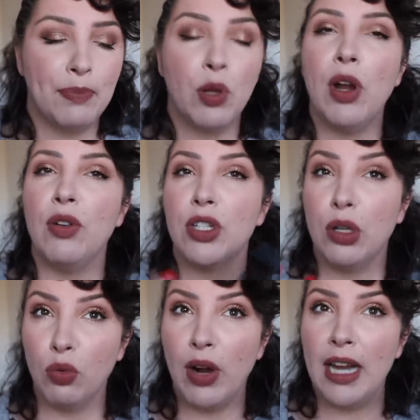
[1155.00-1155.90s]
whereas
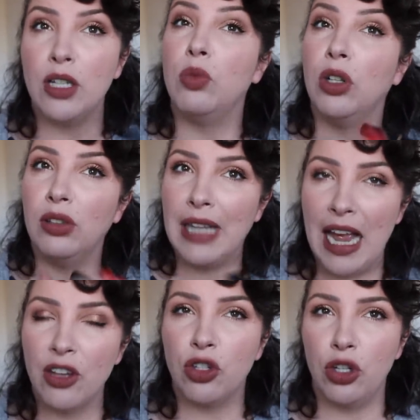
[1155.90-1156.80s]
the red will
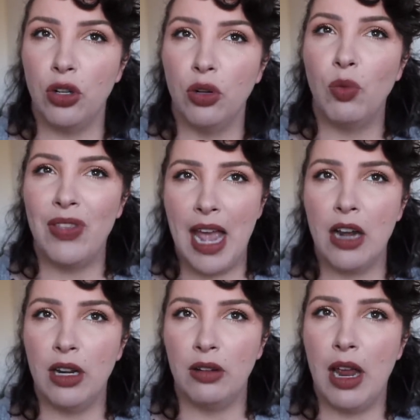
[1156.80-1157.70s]
last you
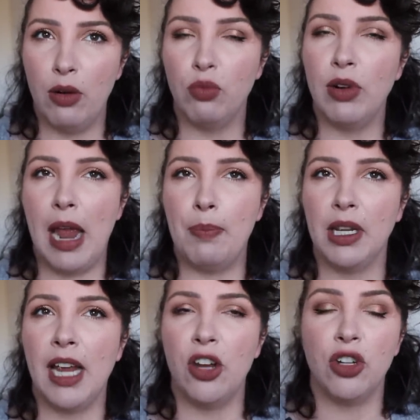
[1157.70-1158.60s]
without a
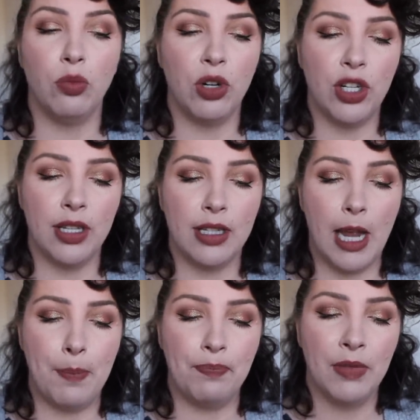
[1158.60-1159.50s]
reapplication, which is
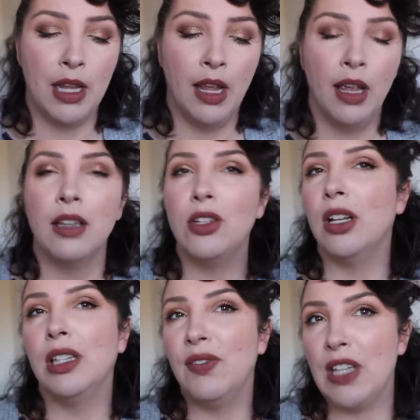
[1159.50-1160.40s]
sort
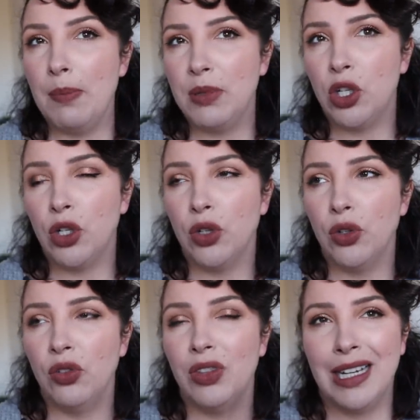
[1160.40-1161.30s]
of lives up
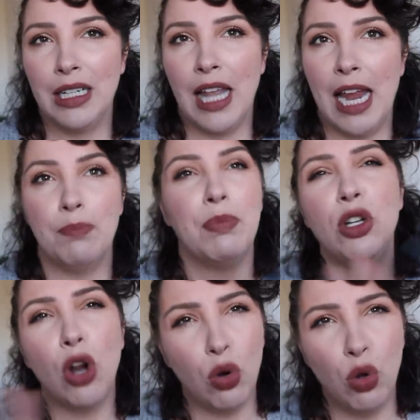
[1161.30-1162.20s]
to the claim, but
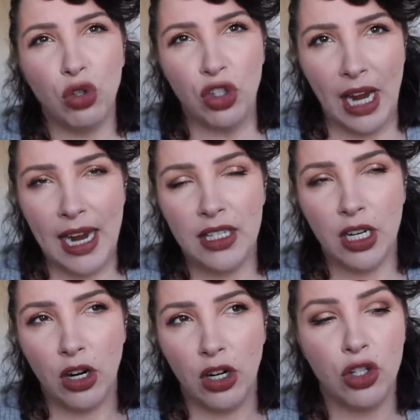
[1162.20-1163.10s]
not all shades
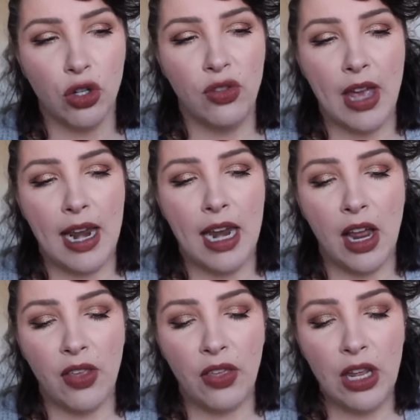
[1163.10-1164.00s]
are going to do that. And
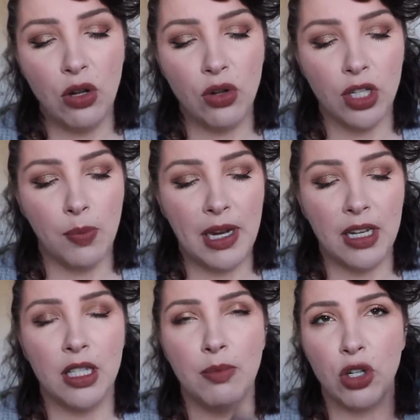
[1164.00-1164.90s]
I think also
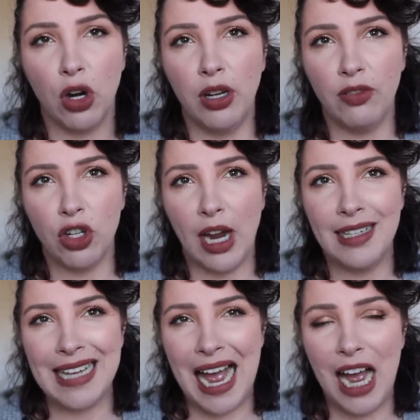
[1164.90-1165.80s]
because the majority of the
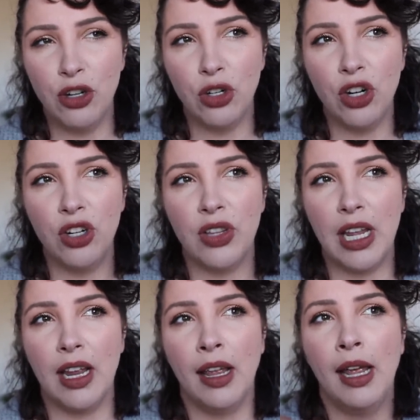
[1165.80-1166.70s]
shades are nude,
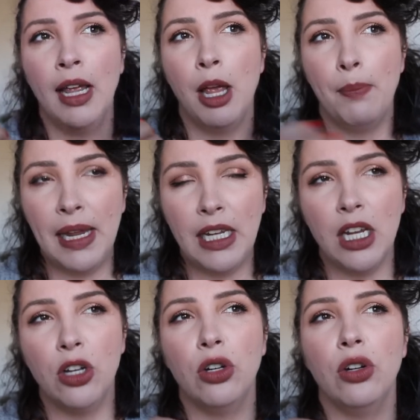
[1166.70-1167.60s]
they're
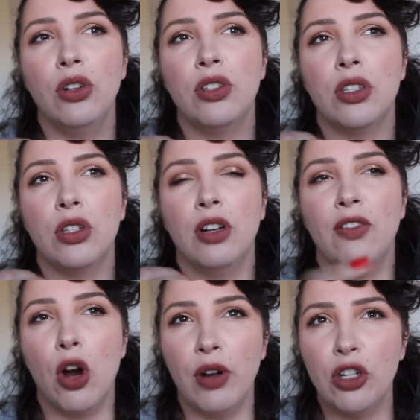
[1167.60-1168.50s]
pinkier nudes, sort
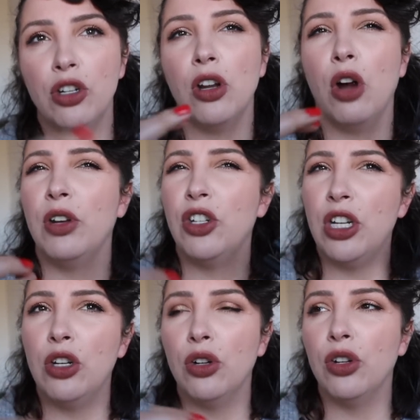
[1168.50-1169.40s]
of
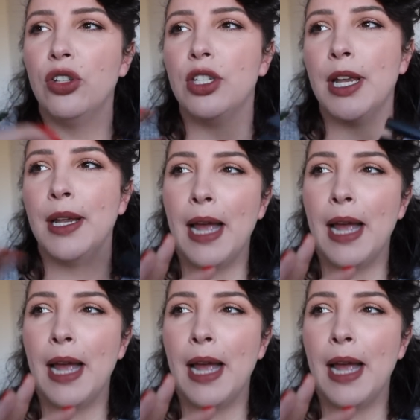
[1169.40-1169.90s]
orangey nudes,